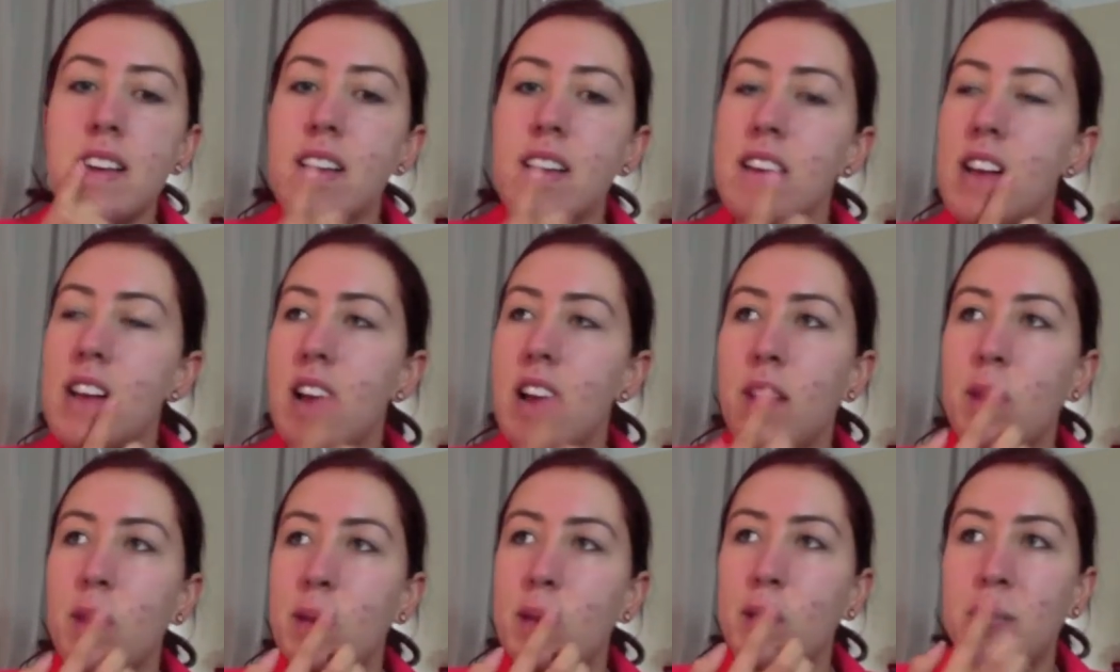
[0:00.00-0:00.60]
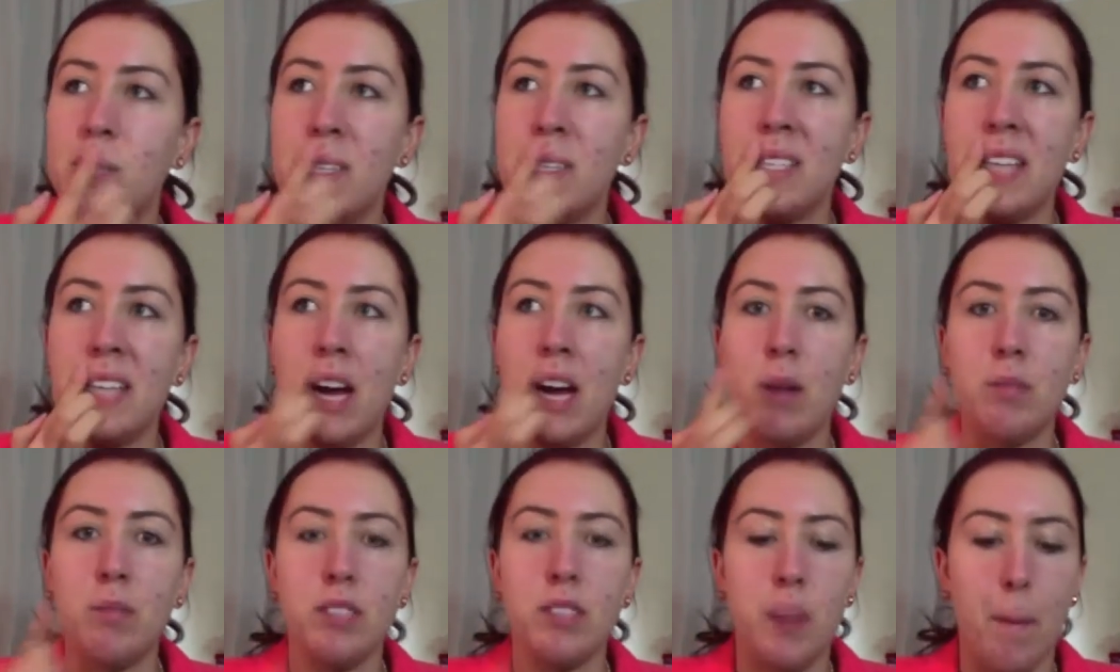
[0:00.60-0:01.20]
And this just
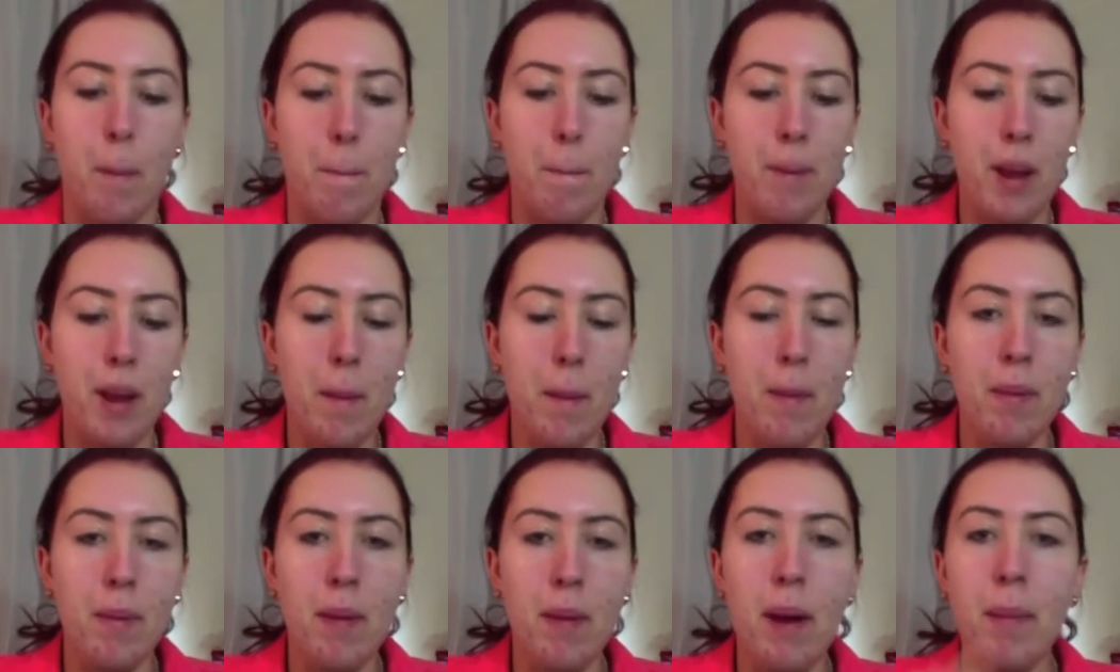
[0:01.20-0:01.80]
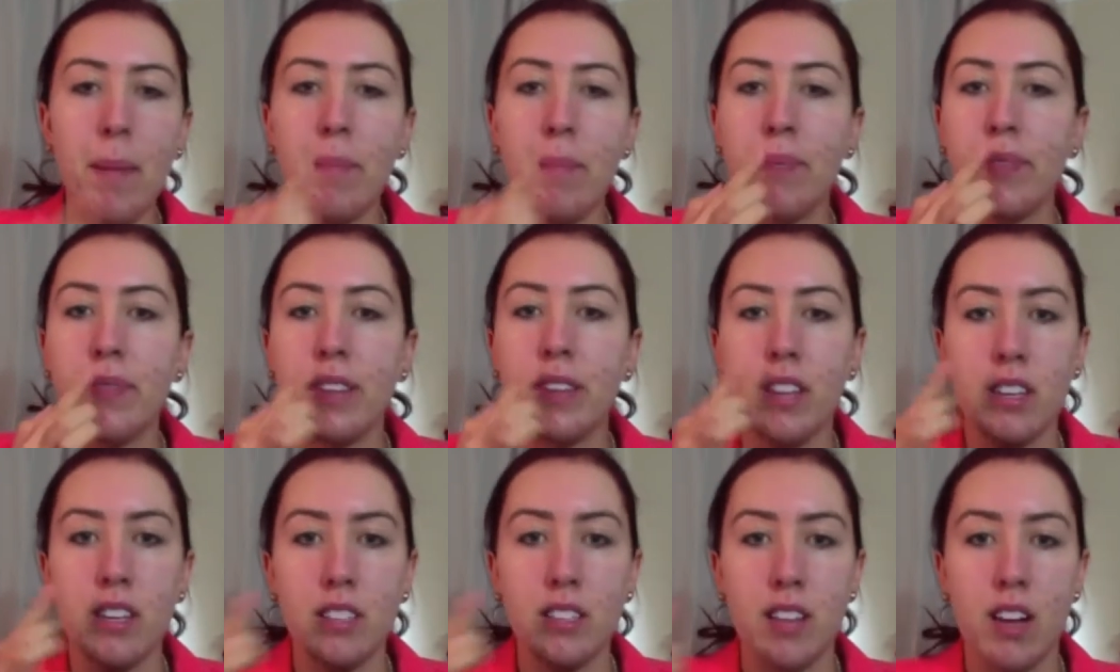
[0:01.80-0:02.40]
helps to plump them up
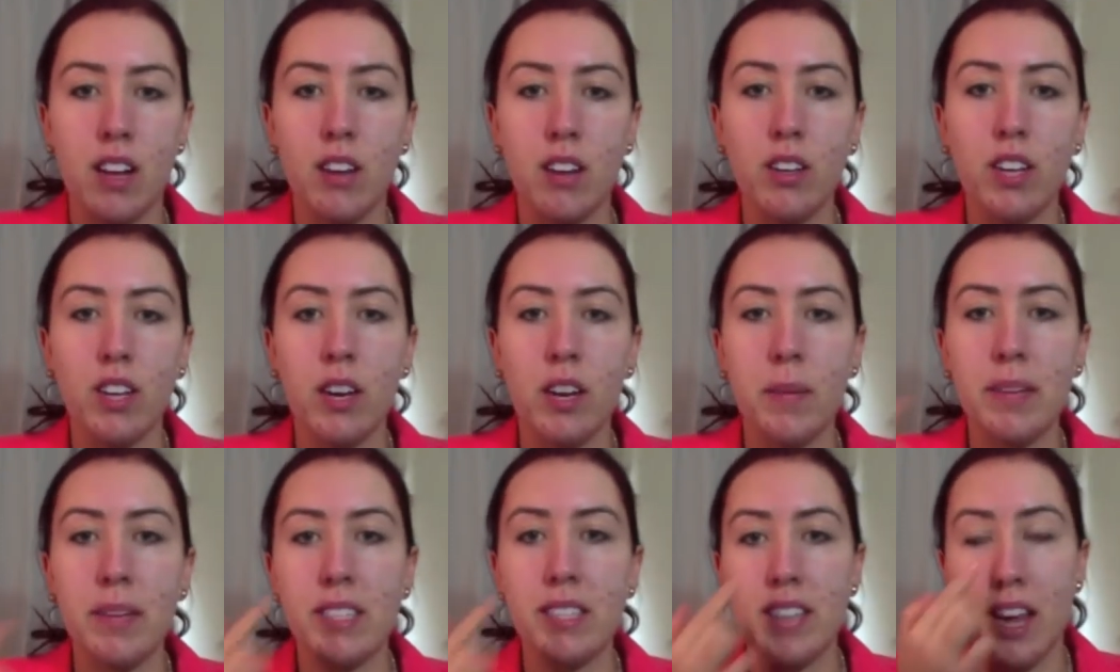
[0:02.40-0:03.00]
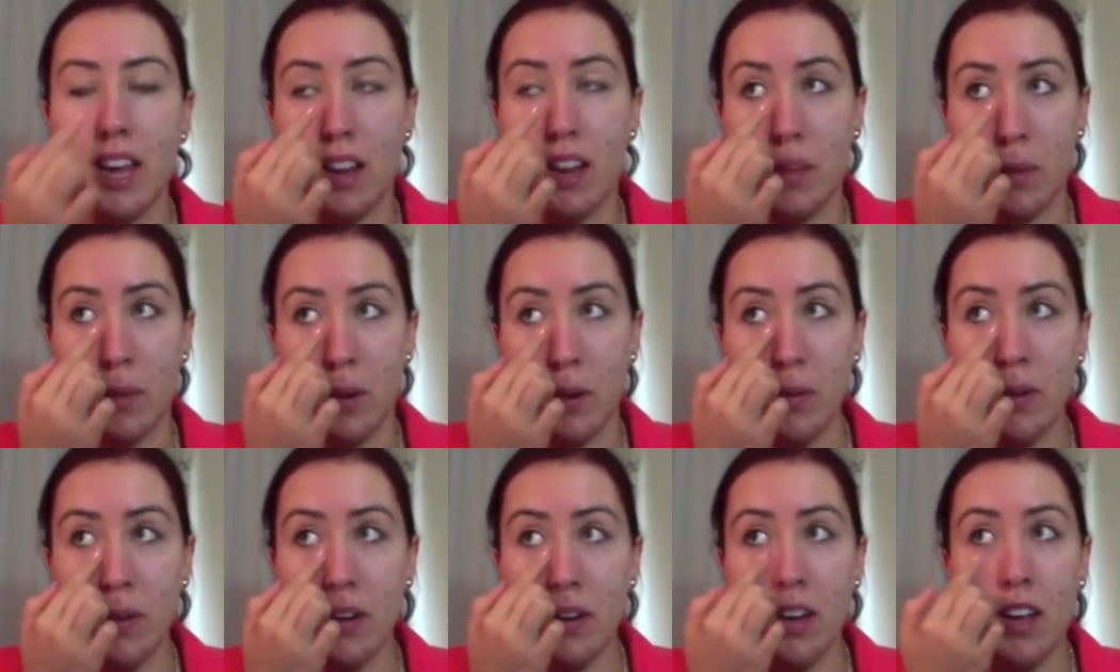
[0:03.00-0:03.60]
because they're looking a bit sad at the
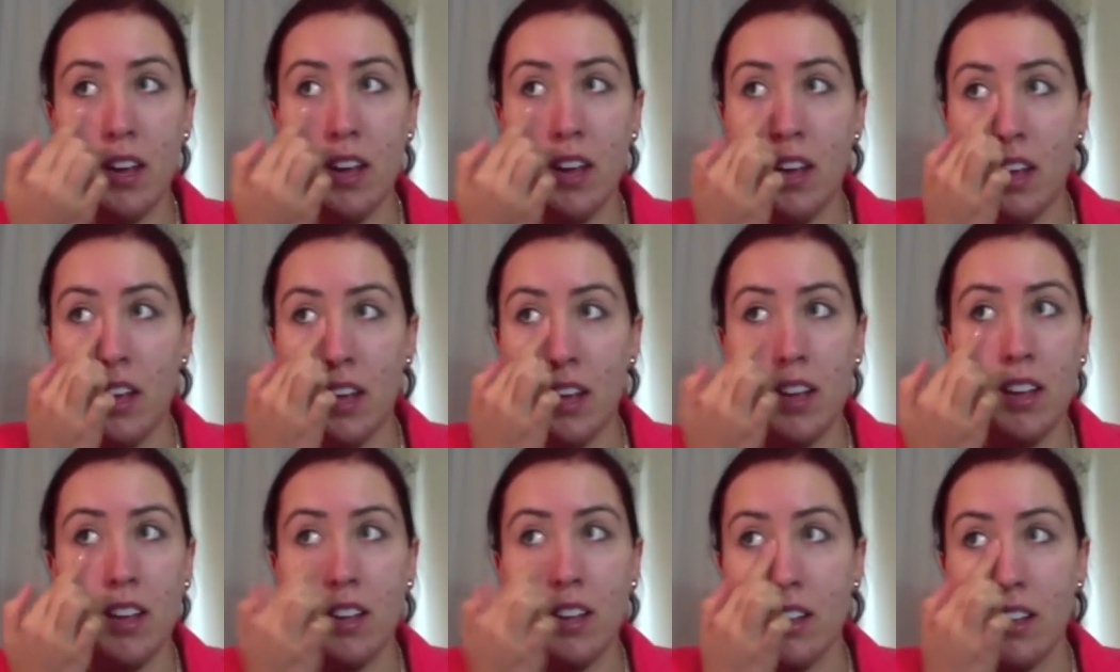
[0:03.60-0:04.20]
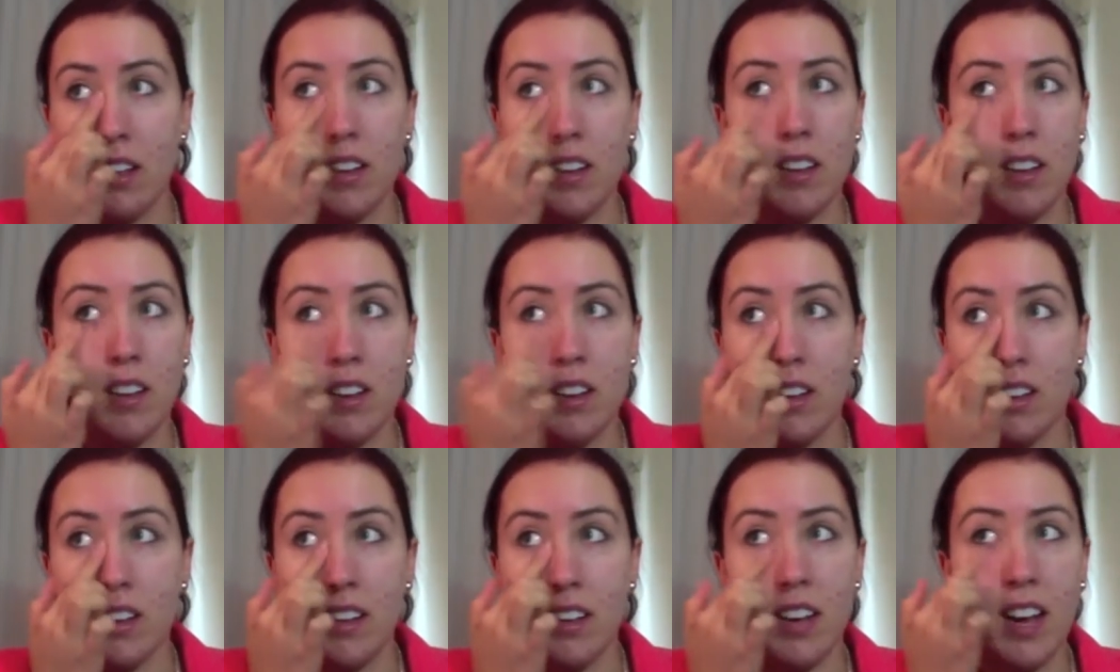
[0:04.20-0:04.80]
moment.
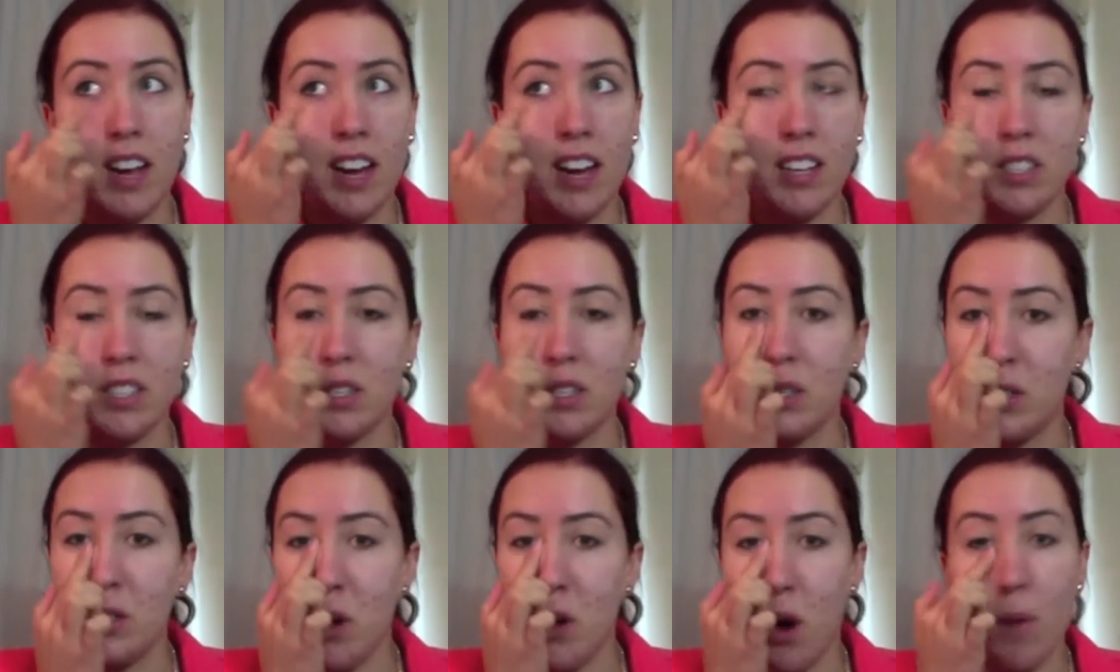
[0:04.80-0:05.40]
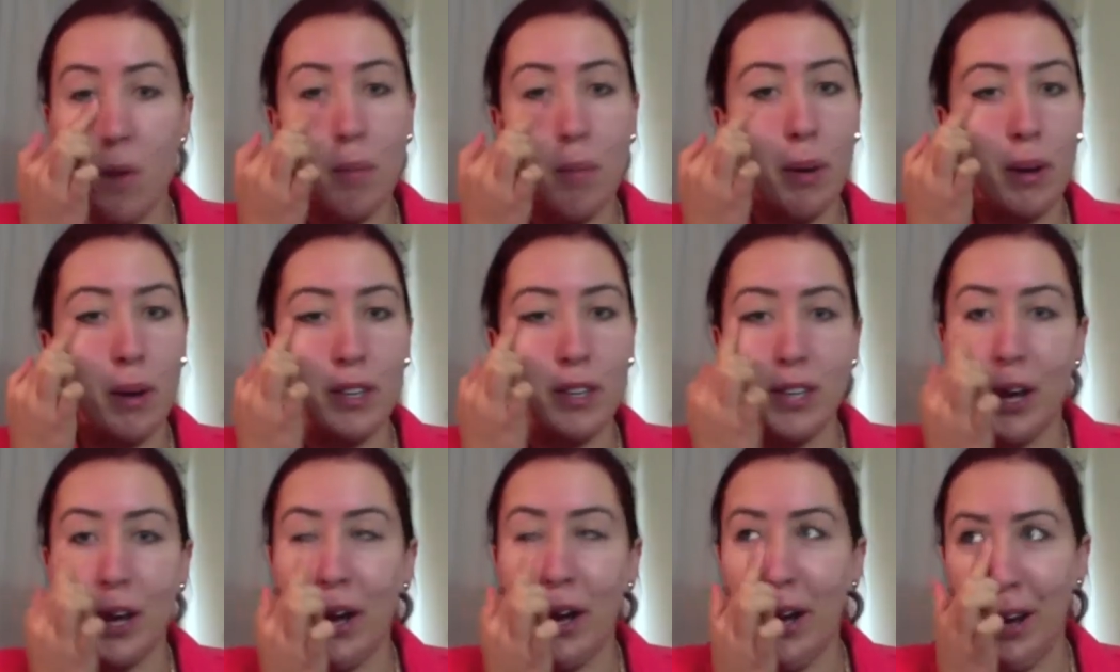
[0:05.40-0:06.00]
And it's not
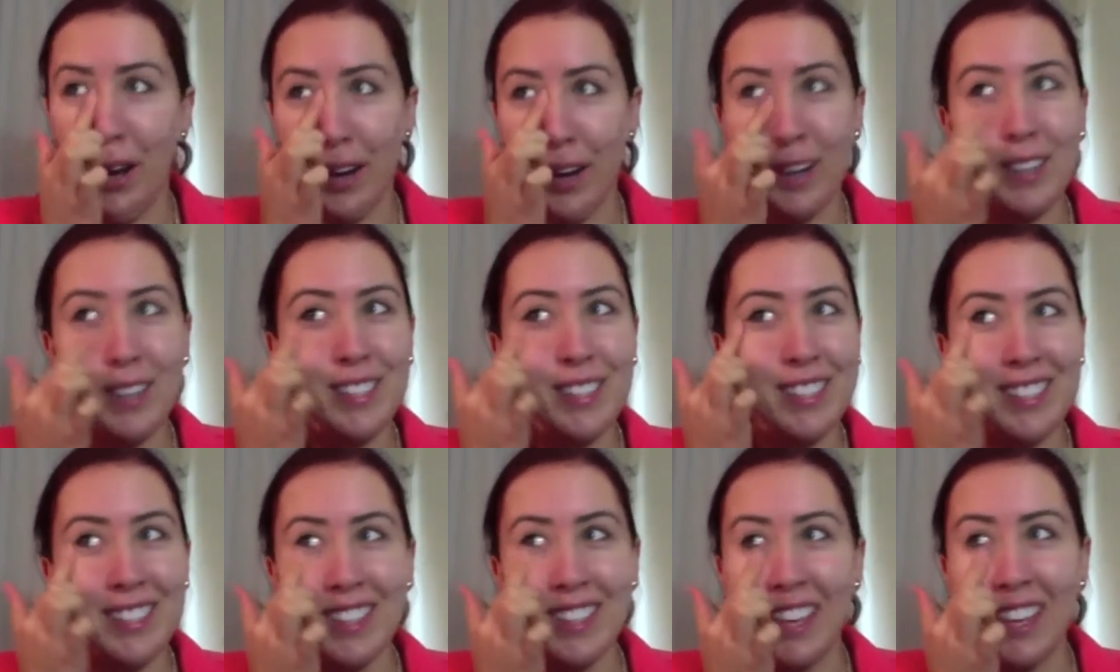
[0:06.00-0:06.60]
Botox.